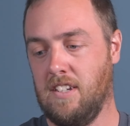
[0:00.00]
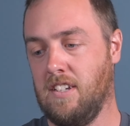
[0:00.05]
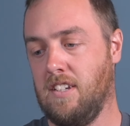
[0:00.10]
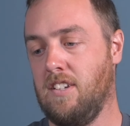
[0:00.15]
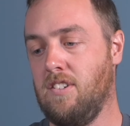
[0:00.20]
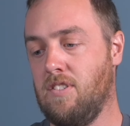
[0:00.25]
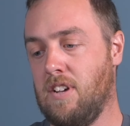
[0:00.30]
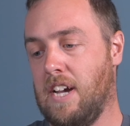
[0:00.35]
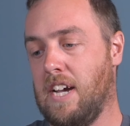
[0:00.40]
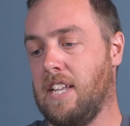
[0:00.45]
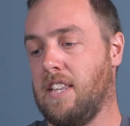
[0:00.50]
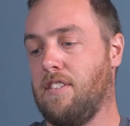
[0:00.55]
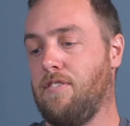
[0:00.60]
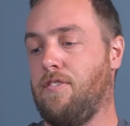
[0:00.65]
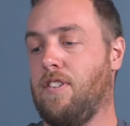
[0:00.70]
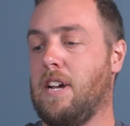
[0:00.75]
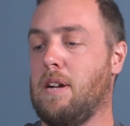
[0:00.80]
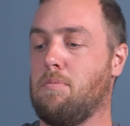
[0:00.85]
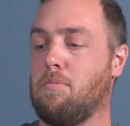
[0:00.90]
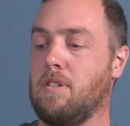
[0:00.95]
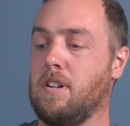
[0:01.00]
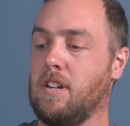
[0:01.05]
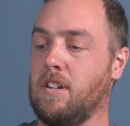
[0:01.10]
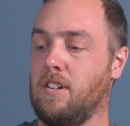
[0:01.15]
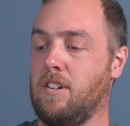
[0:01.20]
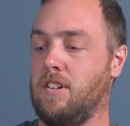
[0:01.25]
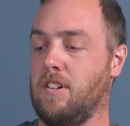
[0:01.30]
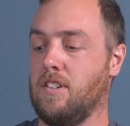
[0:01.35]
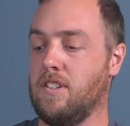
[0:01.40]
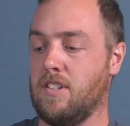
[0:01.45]
you add the fabric
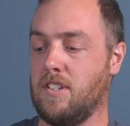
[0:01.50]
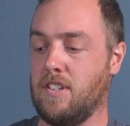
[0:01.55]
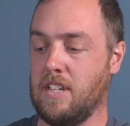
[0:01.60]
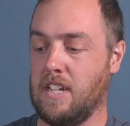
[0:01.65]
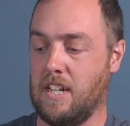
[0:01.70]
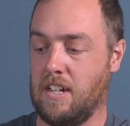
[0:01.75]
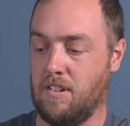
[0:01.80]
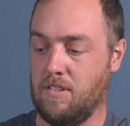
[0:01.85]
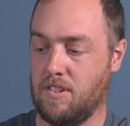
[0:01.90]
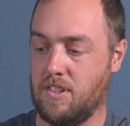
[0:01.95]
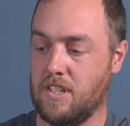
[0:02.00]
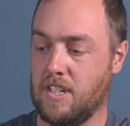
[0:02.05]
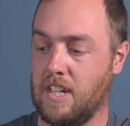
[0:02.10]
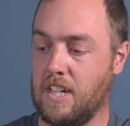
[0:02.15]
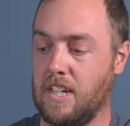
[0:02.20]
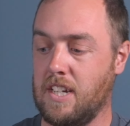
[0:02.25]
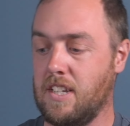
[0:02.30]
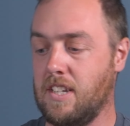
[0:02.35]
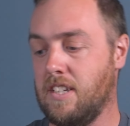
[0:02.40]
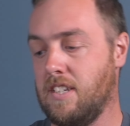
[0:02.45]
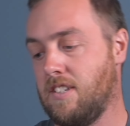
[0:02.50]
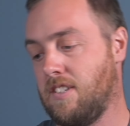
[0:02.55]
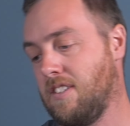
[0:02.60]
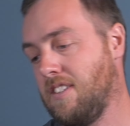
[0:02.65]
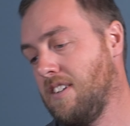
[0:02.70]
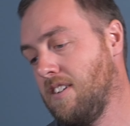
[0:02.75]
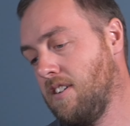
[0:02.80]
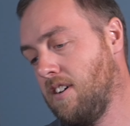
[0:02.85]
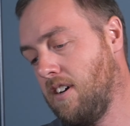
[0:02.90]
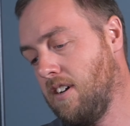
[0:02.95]
onto the outside. So
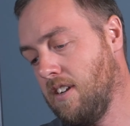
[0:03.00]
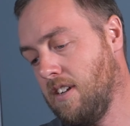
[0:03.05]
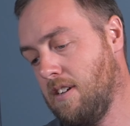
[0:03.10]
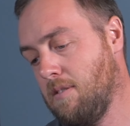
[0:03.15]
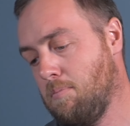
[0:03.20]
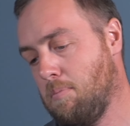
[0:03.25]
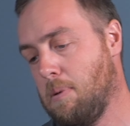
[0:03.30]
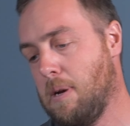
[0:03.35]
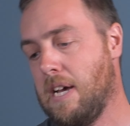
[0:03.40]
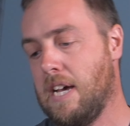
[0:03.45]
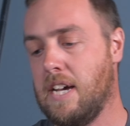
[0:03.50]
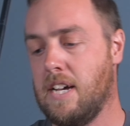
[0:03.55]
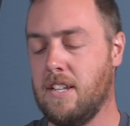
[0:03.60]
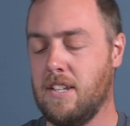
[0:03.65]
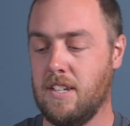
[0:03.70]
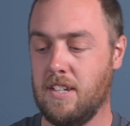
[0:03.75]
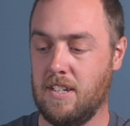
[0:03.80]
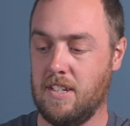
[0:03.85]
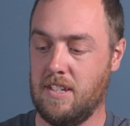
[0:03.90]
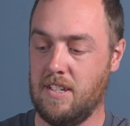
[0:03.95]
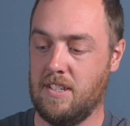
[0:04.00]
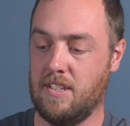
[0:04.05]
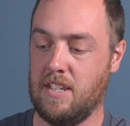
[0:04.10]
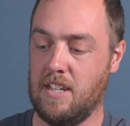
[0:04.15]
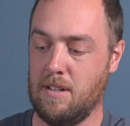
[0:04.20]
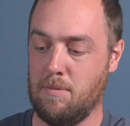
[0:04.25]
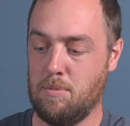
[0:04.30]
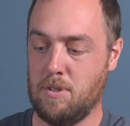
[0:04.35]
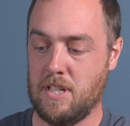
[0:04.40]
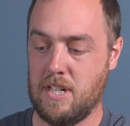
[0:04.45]
they're not a bad
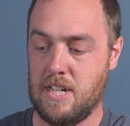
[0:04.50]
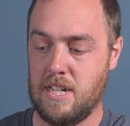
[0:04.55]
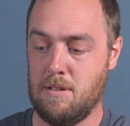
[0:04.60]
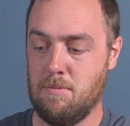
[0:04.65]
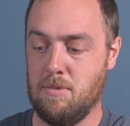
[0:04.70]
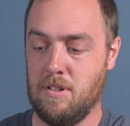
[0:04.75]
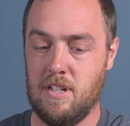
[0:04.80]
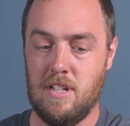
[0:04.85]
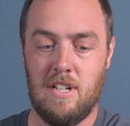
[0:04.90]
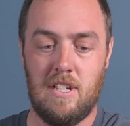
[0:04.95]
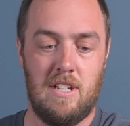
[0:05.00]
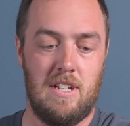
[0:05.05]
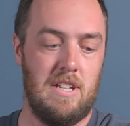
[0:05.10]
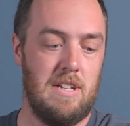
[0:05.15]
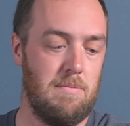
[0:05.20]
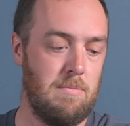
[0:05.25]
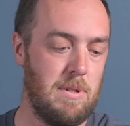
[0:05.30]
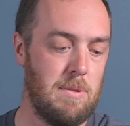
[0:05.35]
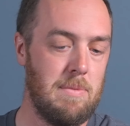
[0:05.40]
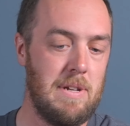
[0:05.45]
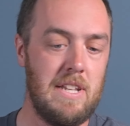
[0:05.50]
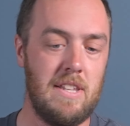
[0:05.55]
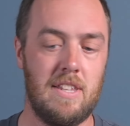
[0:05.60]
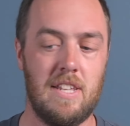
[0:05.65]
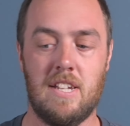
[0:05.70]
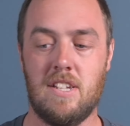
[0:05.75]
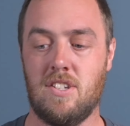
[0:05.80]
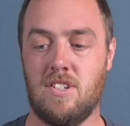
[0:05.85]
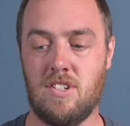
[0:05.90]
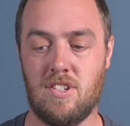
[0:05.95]
setup time. But the main
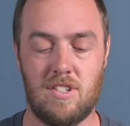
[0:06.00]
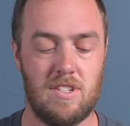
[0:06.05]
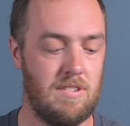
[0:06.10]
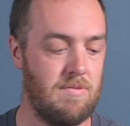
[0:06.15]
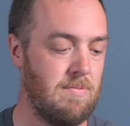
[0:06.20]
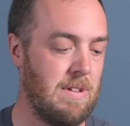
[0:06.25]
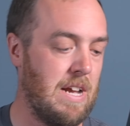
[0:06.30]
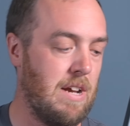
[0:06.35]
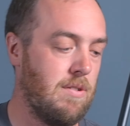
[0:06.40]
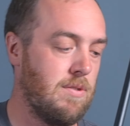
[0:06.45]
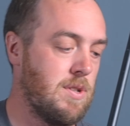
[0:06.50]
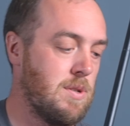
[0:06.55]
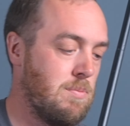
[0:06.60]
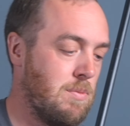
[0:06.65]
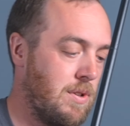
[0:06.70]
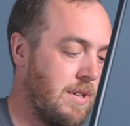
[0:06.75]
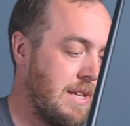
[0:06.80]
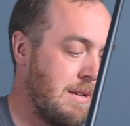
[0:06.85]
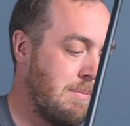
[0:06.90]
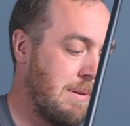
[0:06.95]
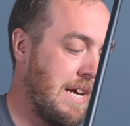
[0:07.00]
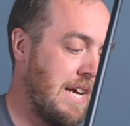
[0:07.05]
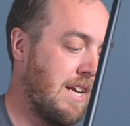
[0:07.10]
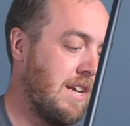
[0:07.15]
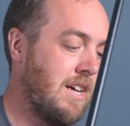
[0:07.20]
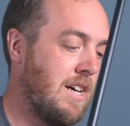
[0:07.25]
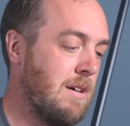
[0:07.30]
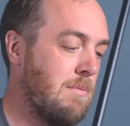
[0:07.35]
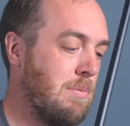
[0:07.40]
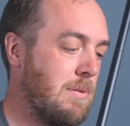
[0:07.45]
thing is just how small they pack
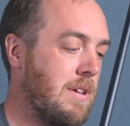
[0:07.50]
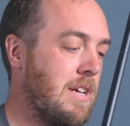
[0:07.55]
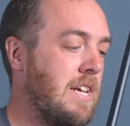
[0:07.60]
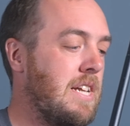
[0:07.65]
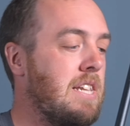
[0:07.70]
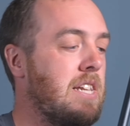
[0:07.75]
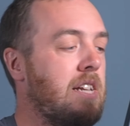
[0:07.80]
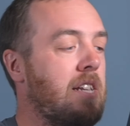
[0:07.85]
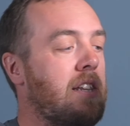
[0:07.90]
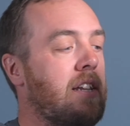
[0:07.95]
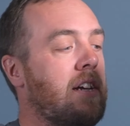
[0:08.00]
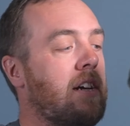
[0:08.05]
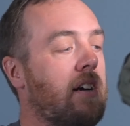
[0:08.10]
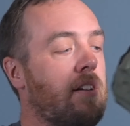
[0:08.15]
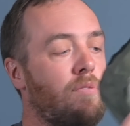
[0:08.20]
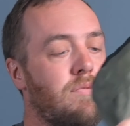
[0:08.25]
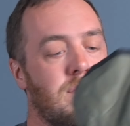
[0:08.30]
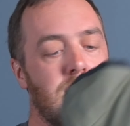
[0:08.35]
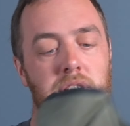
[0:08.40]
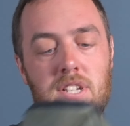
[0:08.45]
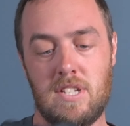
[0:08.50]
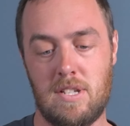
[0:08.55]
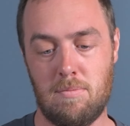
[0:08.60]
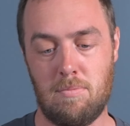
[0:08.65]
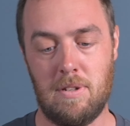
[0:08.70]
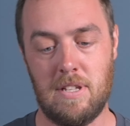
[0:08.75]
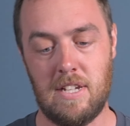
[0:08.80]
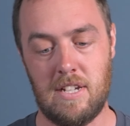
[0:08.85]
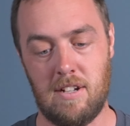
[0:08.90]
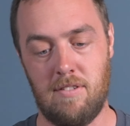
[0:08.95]
up, and then they are
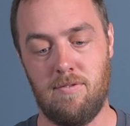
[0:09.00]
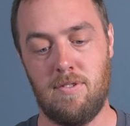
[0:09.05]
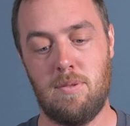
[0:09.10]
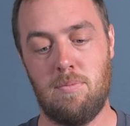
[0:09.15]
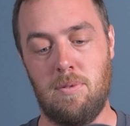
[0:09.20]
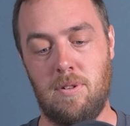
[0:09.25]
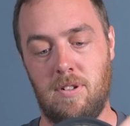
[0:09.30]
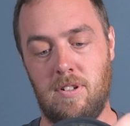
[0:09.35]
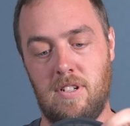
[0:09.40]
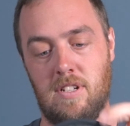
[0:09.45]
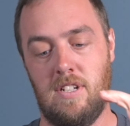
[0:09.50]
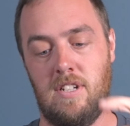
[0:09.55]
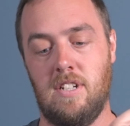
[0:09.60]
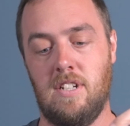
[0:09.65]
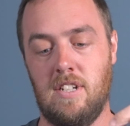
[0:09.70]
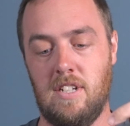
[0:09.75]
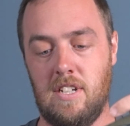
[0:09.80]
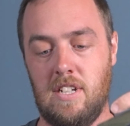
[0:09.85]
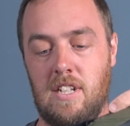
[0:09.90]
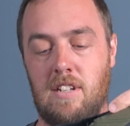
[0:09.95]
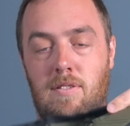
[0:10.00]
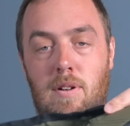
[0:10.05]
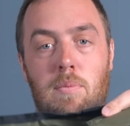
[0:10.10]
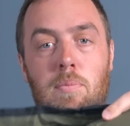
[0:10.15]
reasonably comfortable. When I